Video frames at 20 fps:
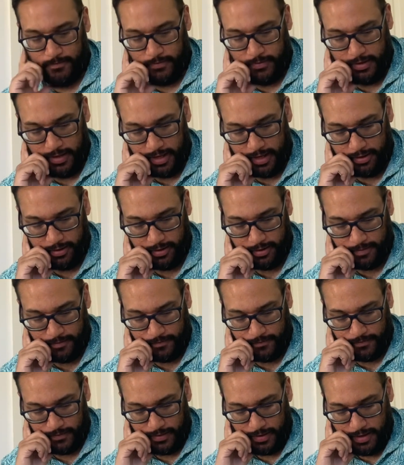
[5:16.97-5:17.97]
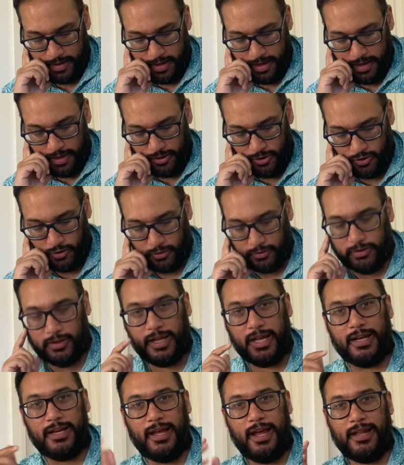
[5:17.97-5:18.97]
Yes, shot
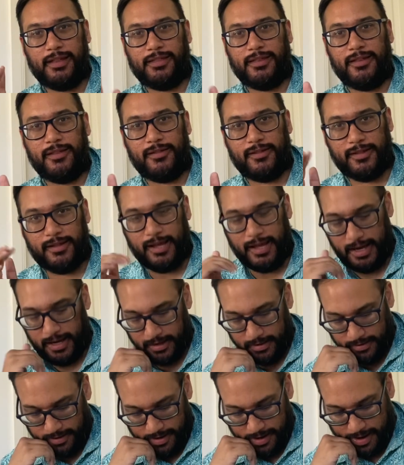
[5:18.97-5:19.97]
dead at the scene.